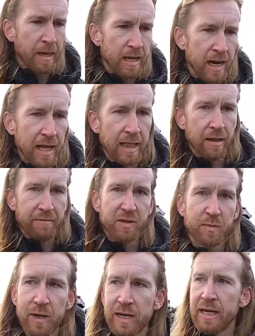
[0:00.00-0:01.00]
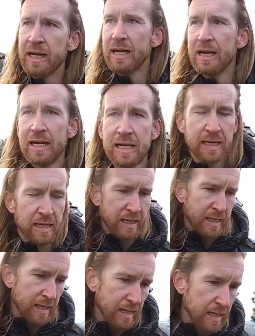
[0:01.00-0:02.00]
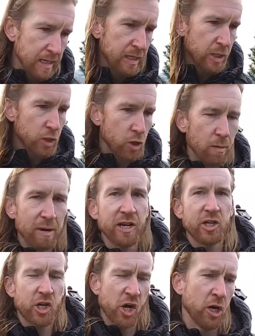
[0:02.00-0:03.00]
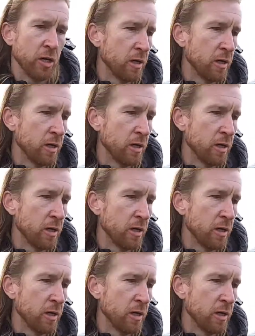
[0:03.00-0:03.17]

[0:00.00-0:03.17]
I love spring so much.